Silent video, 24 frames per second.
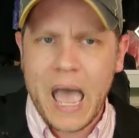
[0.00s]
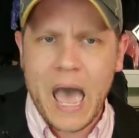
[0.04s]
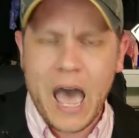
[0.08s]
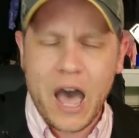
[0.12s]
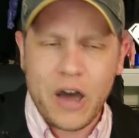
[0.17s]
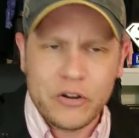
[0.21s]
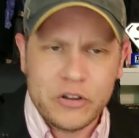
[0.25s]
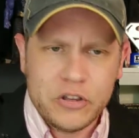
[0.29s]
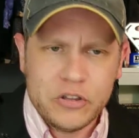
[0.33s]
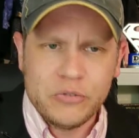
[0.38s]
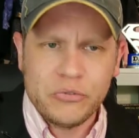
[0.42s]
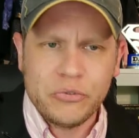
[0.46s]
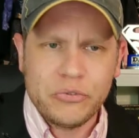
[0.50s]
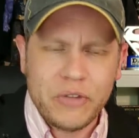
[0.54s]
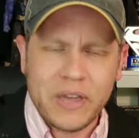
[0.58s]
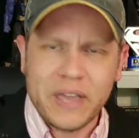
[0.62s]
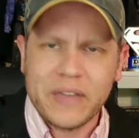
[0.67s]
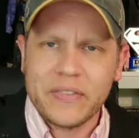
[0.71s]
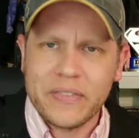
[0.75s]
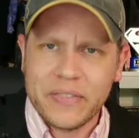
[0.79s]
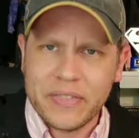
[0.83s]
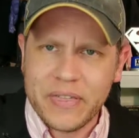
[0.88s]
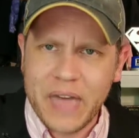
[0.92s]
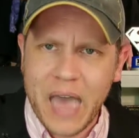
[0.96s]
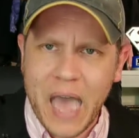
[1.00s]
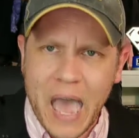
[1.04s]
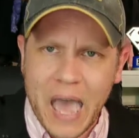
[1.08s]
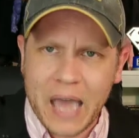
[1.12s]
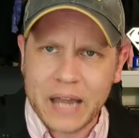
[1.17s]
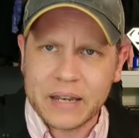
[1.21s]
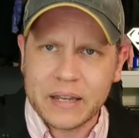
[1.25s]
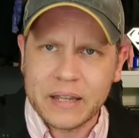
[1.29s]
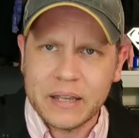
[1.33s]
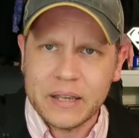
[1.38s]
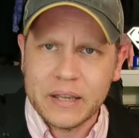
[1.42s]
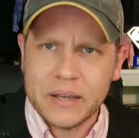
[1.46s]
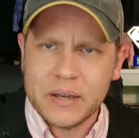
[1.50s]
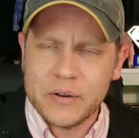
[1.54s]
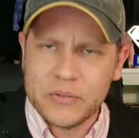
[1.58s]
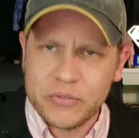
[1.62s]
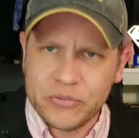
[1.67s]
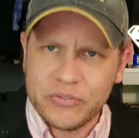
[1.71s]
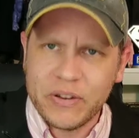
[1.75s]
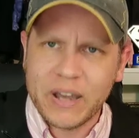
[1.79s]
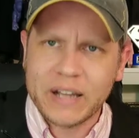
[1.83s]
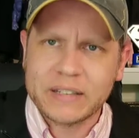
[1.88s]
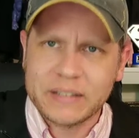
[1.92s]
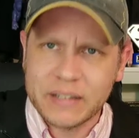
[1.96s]
How do you think that
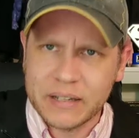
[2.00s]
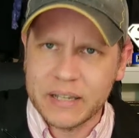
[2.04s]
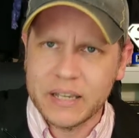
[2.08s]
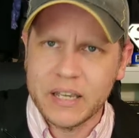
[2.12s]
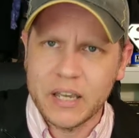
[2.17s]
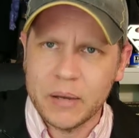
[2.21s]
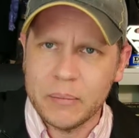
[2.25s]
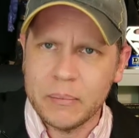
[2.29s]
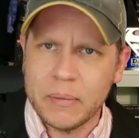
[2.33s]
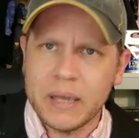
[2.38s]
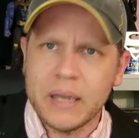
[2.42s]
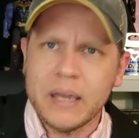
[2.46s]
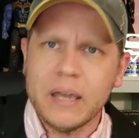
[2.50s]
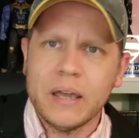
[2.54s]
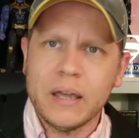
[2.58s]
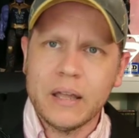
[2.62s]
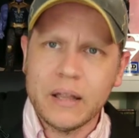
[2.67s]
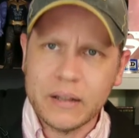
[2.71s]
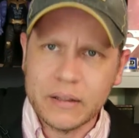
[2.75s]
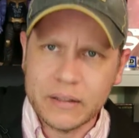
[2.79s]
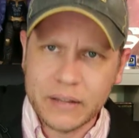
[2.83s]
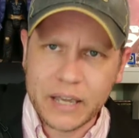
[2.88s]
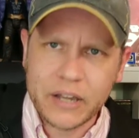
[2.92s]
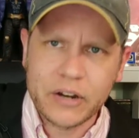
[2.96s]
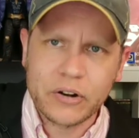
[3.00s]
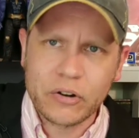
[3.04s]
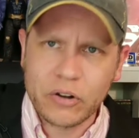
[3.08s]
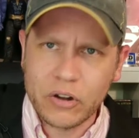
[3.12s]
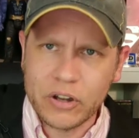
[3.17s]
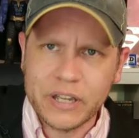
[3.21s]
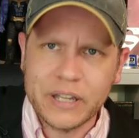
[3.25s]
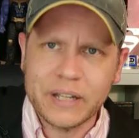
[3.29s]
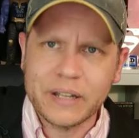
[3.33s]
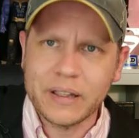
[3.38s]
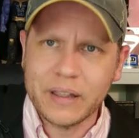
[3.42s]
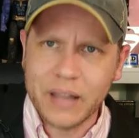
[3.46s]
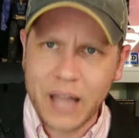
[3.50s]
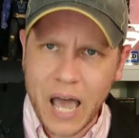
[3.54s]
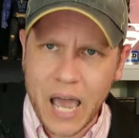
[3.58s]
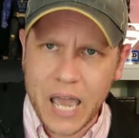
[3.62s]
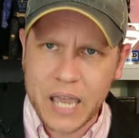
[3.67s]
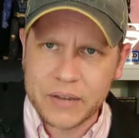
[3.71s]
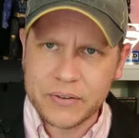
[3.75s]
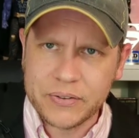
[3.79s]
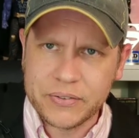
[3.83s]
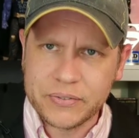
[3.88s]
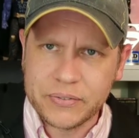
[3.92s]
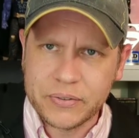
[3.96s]
affected him later in
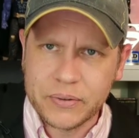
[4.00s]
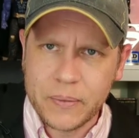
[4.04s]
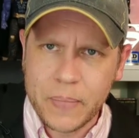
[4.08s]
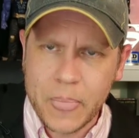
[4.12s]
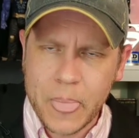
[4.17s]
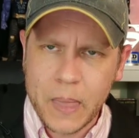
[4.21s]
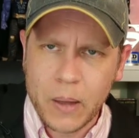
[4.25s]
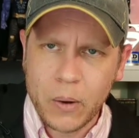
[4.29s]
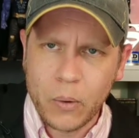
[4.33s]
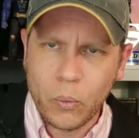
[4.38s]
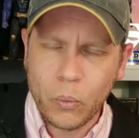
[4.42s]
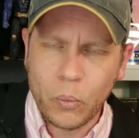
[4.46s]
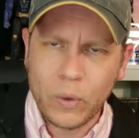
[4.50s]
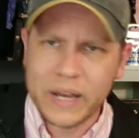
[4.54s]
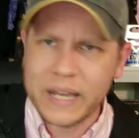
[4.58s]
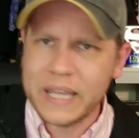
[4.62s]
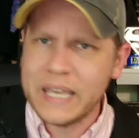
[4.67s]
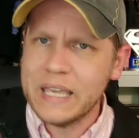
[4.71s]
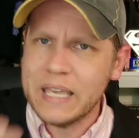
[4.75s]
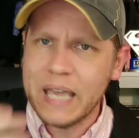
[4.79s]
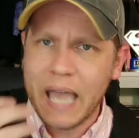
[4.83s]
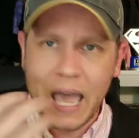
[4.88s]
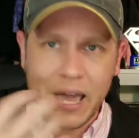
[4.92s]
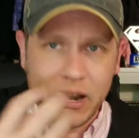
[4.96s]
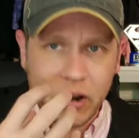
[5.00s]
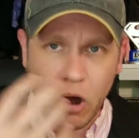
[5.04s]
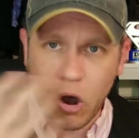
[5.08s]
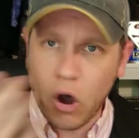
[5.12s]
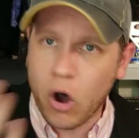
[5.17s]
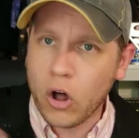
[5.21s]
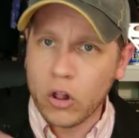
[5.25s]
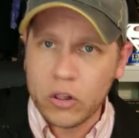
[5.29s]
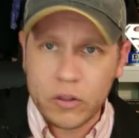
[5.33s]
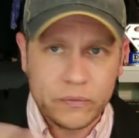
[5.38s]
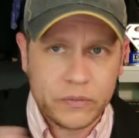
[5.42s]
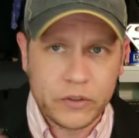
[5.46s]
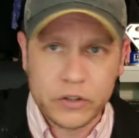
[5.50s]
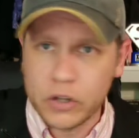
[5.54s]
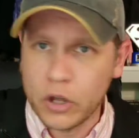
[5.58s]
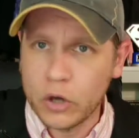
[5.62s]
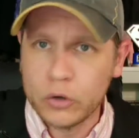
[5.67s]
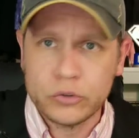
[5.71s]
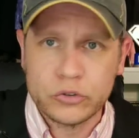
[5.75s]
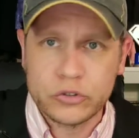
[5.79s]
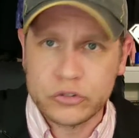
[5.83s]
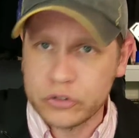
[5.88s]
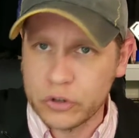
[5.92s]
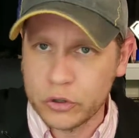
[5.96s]
life when he had all of the
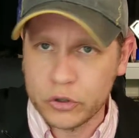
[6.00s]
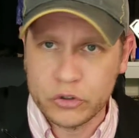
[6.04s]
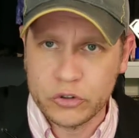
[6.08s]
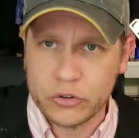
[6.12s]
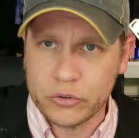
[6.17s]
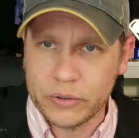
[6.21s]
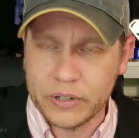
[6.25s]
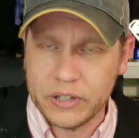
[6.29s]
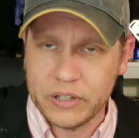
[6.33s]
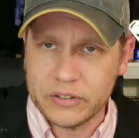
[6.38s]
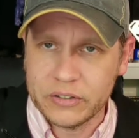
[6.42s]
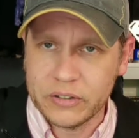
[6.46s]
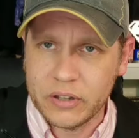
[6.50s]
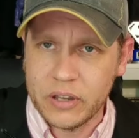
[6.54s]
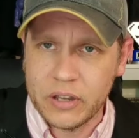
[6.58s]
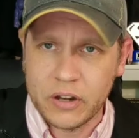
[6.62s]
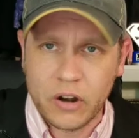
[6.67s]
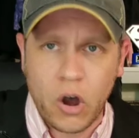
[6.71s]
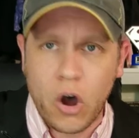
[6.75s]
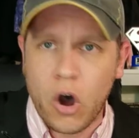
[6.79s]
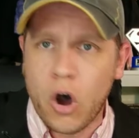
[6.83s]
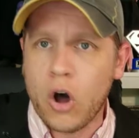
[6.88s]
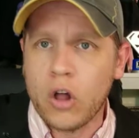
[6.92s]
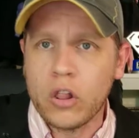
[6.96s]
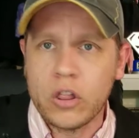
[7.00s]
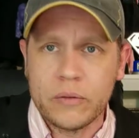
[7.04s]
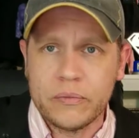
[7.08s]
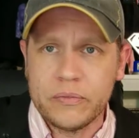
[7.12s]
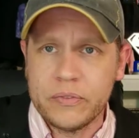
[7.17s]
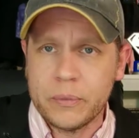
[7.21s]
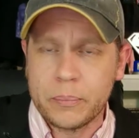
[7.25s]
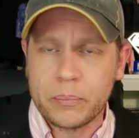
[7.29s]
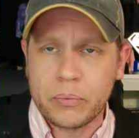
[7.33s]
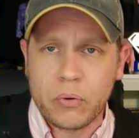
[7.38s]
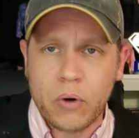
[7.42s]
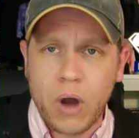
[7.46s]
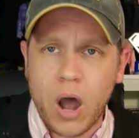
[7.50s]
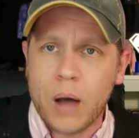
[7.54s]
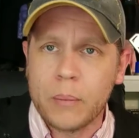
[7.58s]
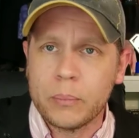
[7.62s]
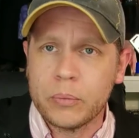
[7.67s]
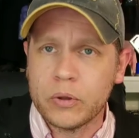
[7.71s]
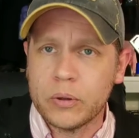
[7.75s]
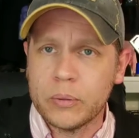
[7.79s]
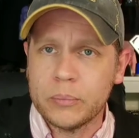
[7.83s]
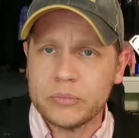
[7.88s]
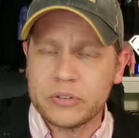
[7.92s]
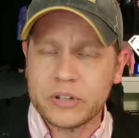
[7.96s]
nose surgeries and all of the
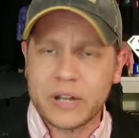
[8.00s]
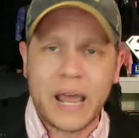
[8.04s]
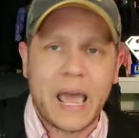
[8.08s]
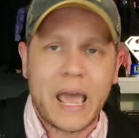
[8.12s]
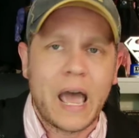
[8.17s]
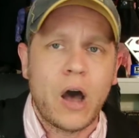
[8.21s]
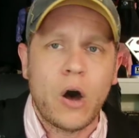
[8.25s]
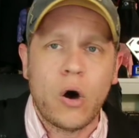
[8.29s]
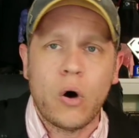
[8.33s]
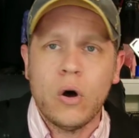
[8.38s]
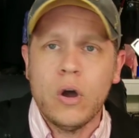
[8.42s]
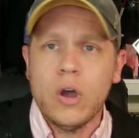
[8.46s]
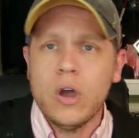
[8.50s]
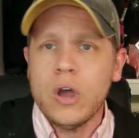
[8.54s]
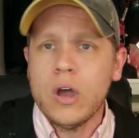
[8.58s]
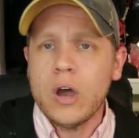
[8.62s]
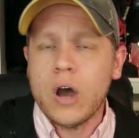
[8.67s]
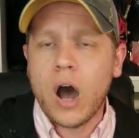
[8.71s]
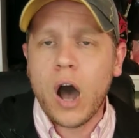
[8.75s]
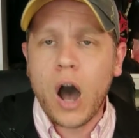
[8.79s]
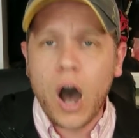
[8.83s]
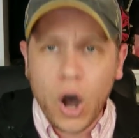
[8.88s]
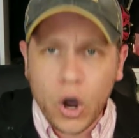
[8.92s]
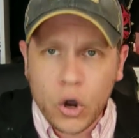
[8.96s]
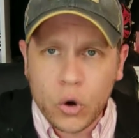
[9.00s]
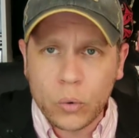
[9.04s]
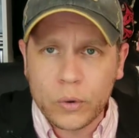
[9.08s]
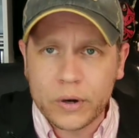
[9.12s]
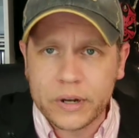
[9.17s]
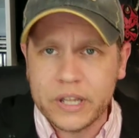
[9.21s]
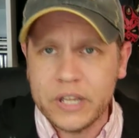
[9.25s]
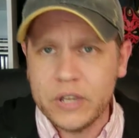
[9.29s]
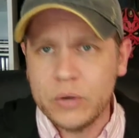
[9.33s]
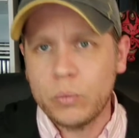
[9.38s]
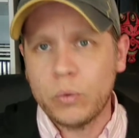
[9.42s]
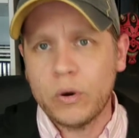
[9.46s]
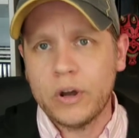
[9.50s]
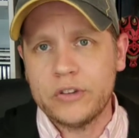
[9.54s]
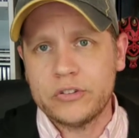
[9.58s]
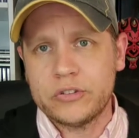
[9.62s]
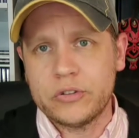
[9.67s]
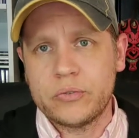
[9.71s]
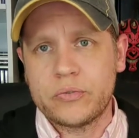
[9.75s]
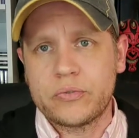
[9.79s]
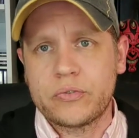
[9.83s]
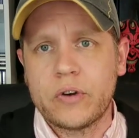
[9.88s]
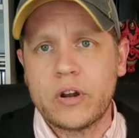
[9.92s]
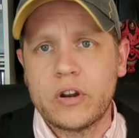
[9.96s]
problems and how awkward he
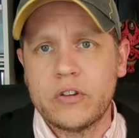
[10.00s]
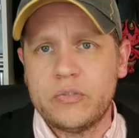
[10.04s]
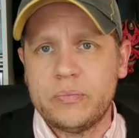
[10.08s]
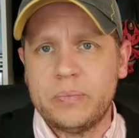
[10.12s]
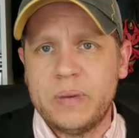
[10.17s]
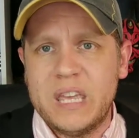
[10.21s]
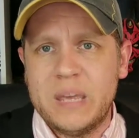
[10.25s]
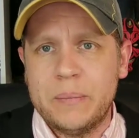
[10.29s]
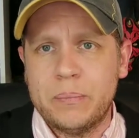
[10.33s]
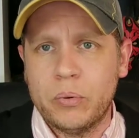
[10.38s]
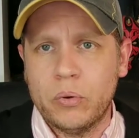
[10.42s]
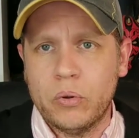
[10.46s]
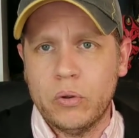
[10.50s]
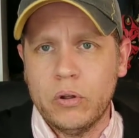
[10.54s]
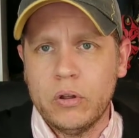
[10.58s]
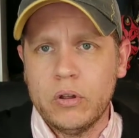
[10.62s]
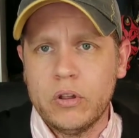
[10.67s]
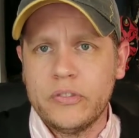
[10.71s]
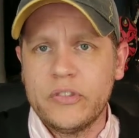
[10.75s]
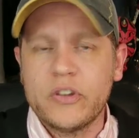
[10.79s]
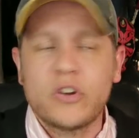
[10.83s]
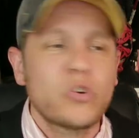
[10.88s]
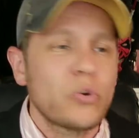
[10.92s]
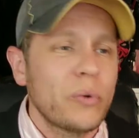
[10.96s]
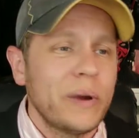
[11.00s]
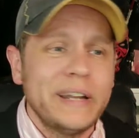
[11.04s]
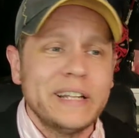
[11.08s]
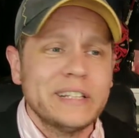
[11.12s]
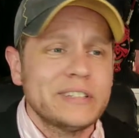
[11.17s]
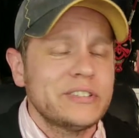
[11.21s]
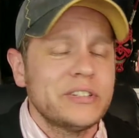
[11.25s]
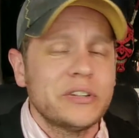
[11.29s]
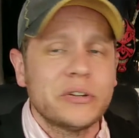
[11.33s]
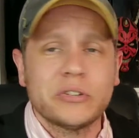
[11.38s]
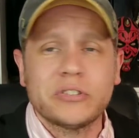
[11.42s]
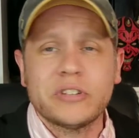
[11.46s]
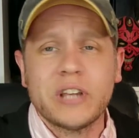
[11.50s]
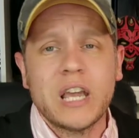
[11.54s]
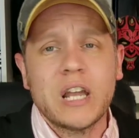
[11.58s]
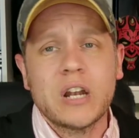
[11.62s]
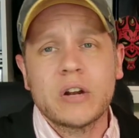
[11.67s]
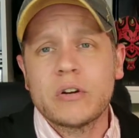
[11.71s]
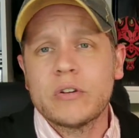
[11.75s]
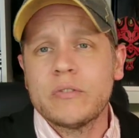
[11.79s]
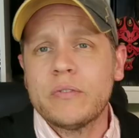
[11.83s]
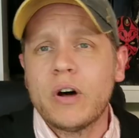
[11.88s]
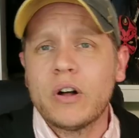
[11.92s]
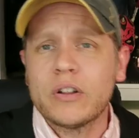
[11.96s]
was in front of people? The greatest
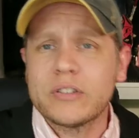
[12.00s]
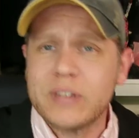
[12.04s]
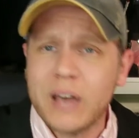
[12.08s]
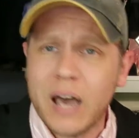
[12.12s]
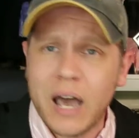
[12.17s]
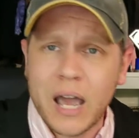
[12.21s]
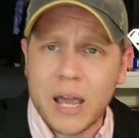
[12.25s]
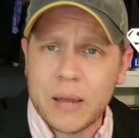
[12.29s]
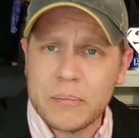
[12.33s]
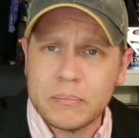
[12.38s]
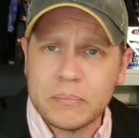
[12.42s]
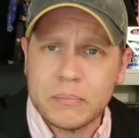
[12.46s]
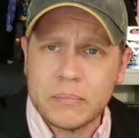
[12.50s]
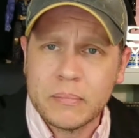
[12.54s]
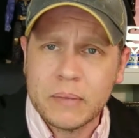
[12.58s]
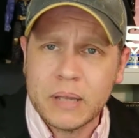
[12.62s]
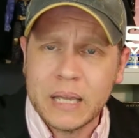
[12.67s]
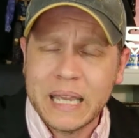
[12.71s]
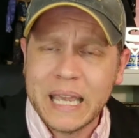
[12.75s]
entertainer of all time.